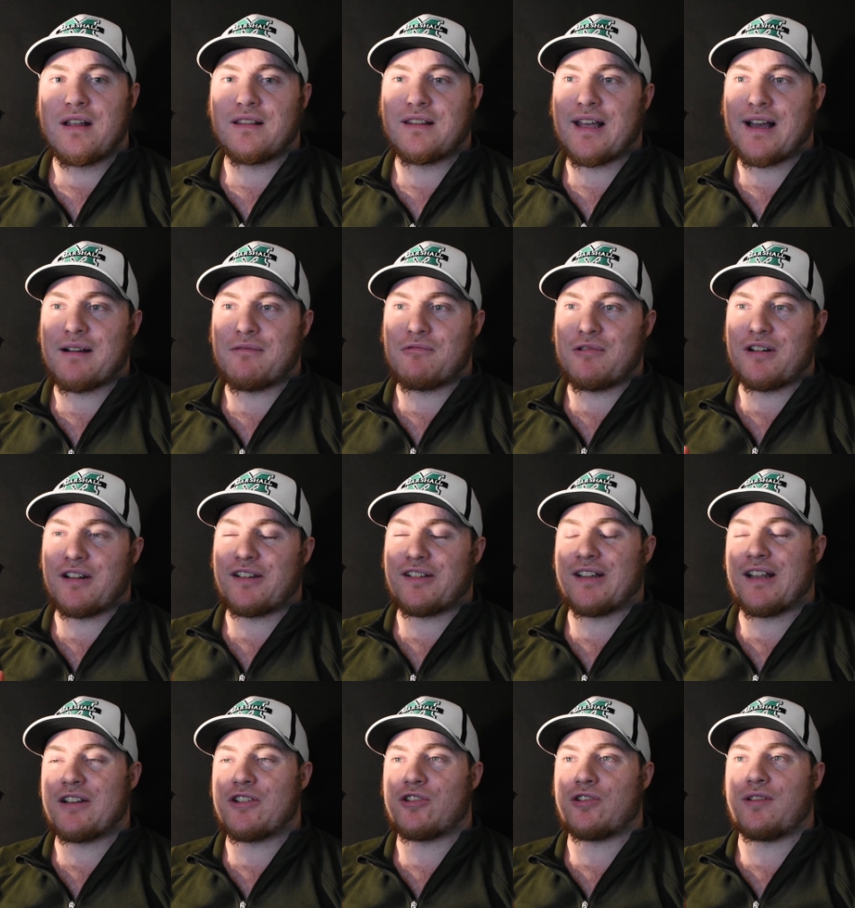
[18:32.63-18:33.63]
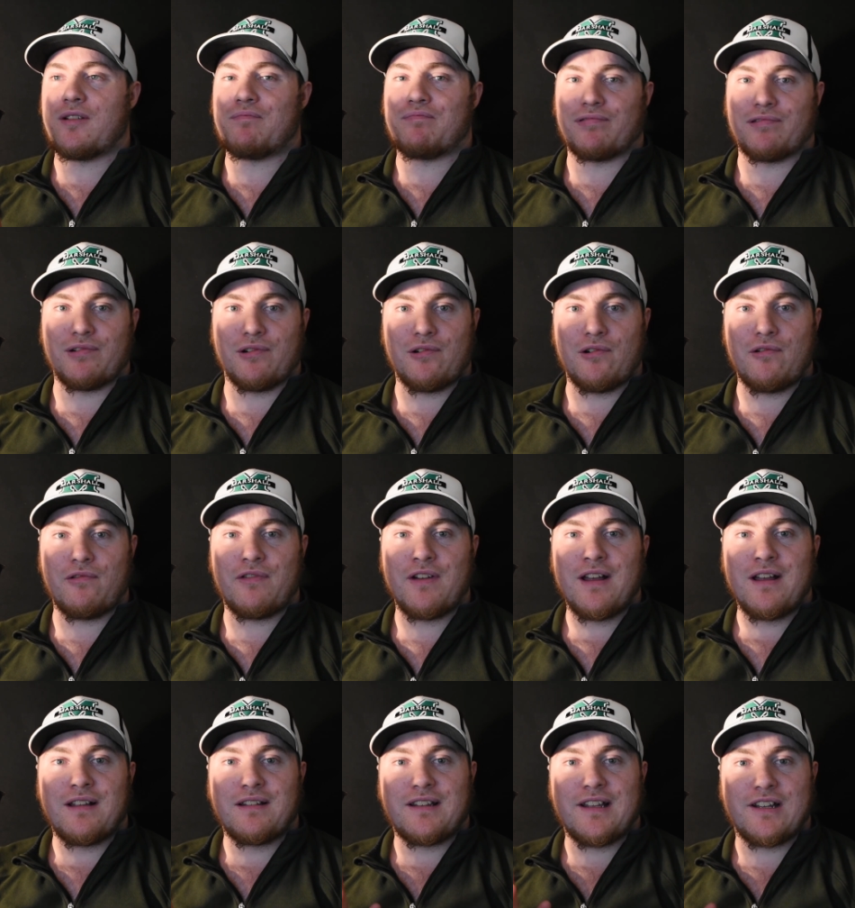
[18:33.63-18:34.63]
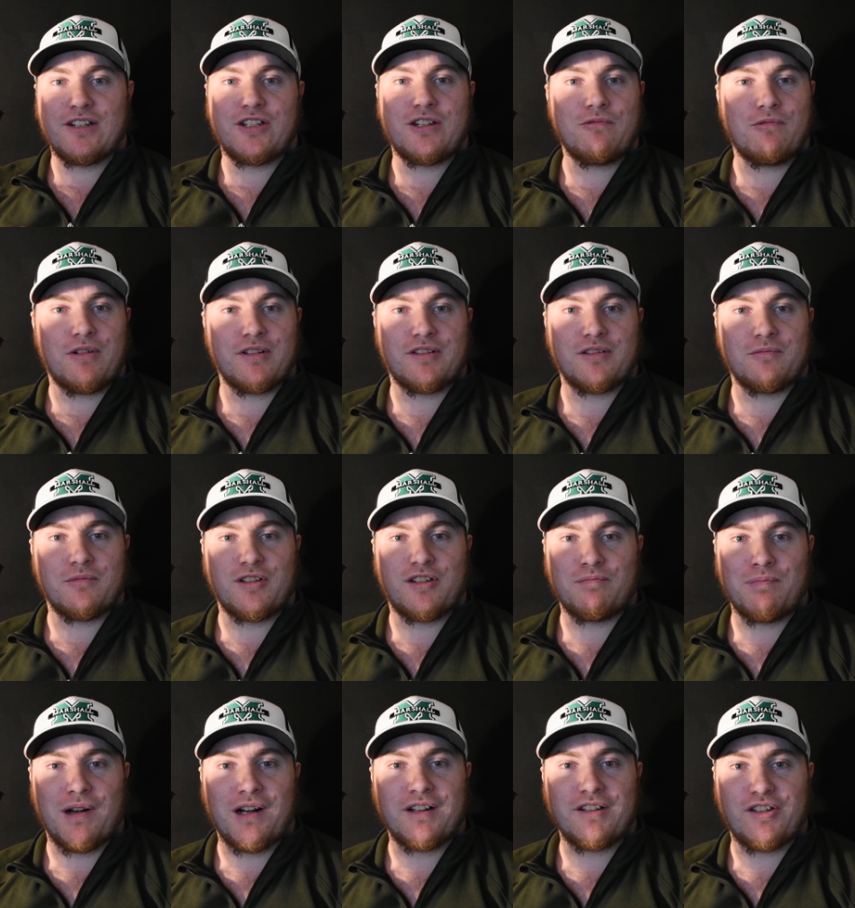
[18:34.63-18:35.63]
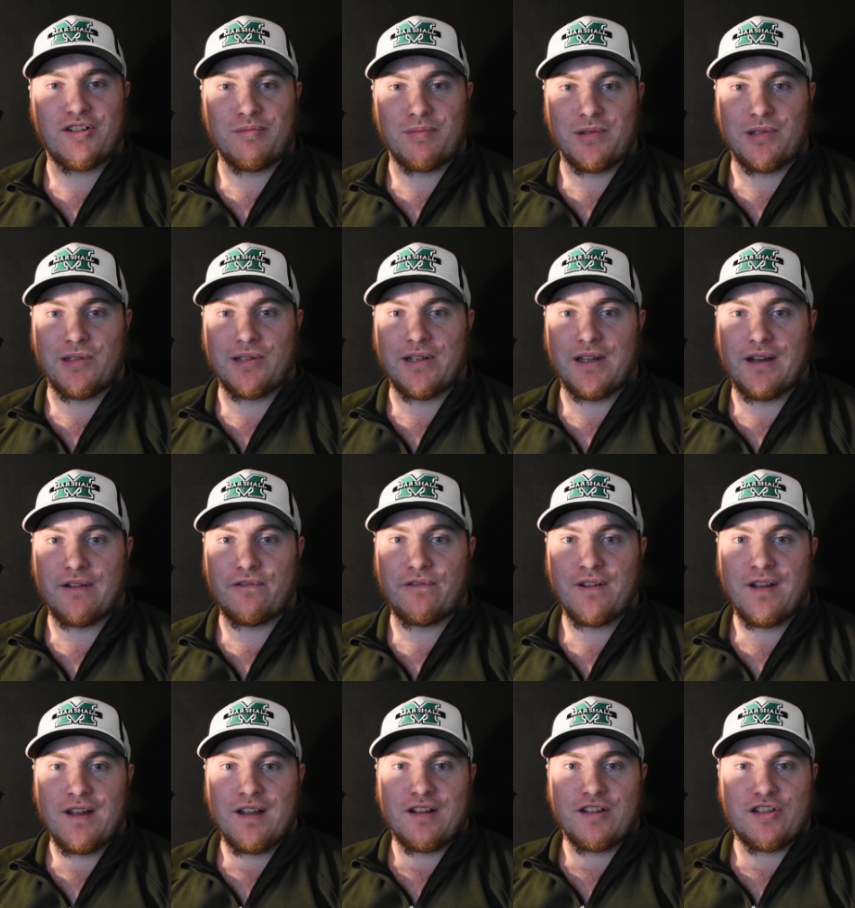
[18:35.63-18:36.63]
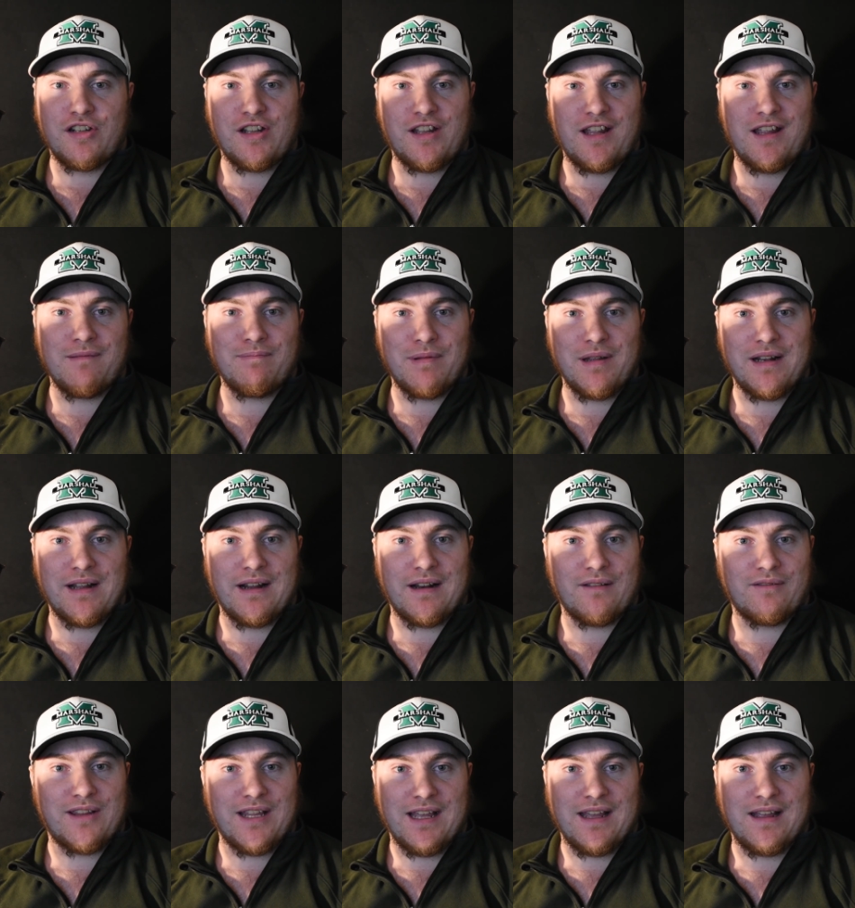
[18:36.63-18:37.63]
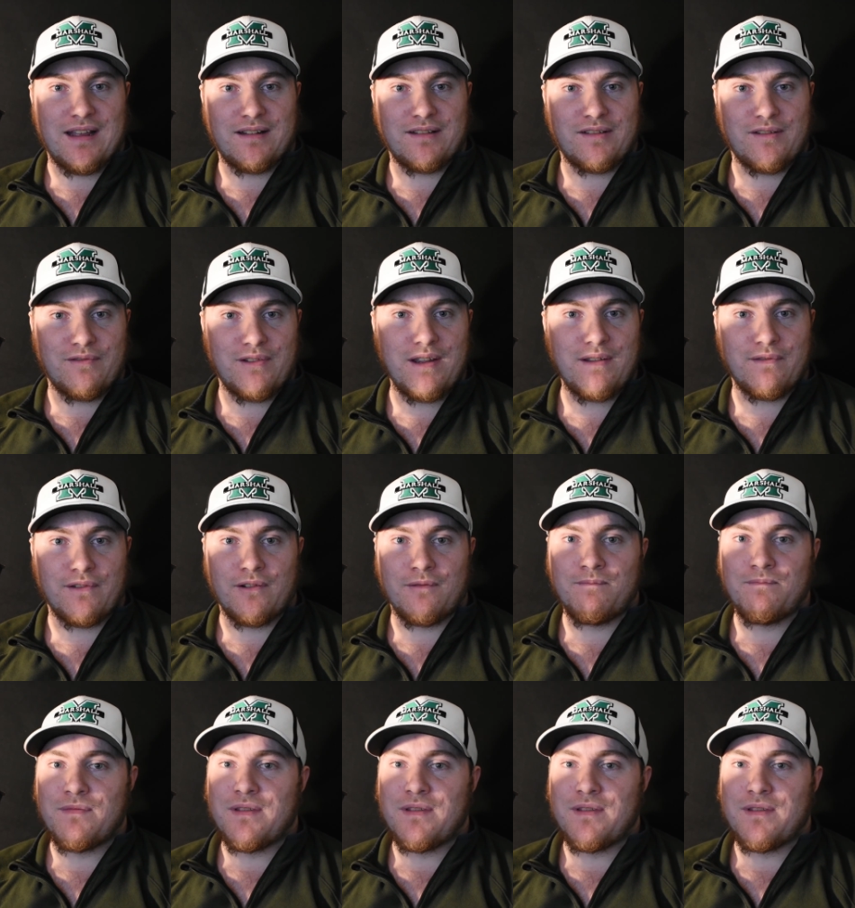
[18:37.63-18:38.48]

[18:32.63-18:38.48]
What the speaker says: that would essentially prove that she wasn't responsible enough to keep it out of the hands of evil.